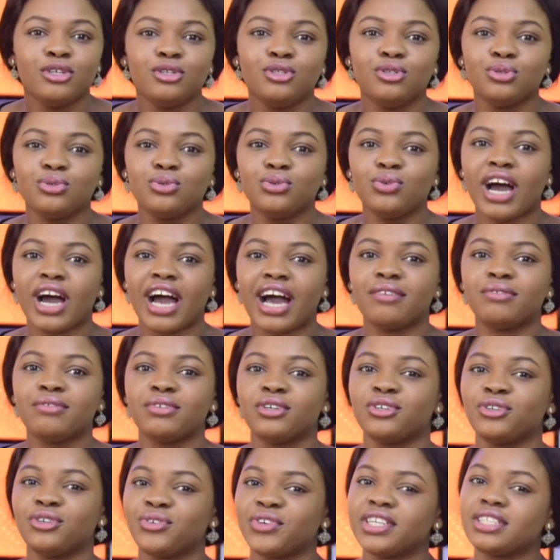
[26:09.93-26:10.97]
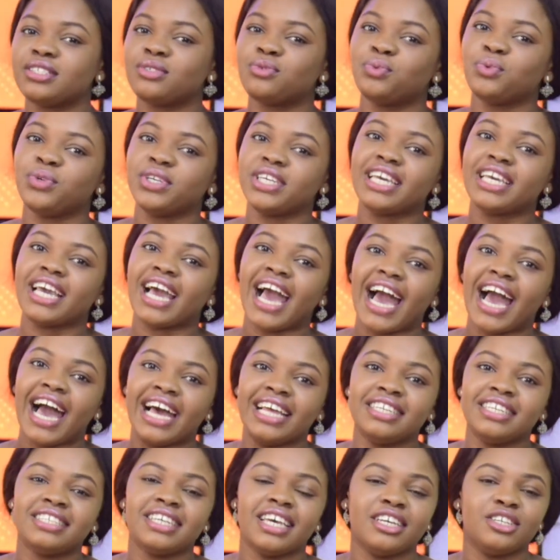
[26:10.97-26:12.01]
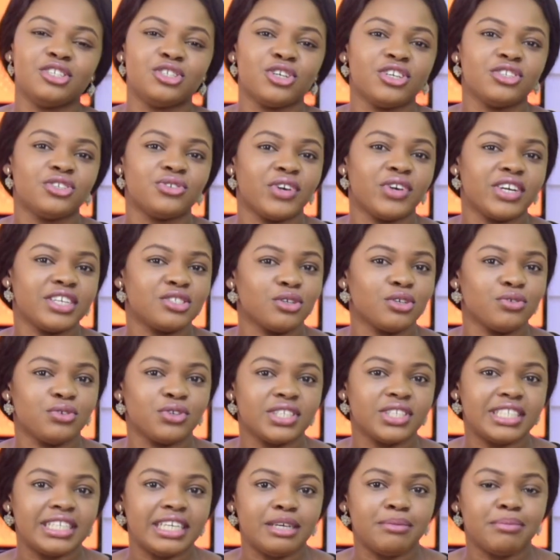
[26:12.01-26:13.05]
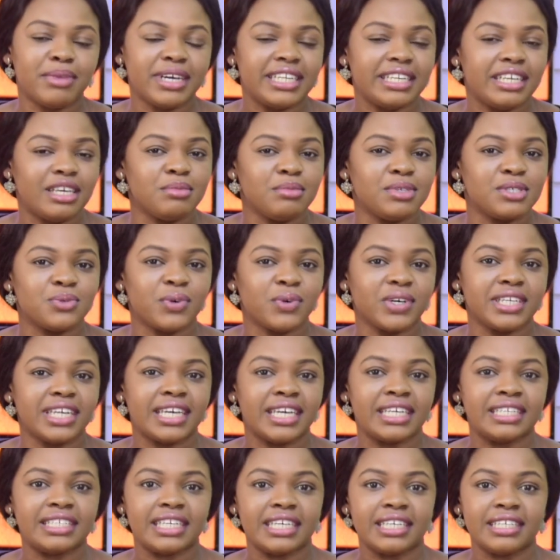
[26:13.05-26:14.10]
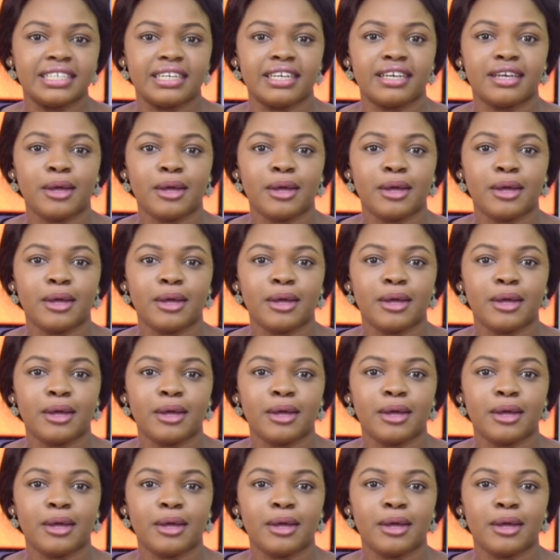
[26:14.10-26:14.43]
Do have a great week and enjoy the rest of your day. My name is Adanna.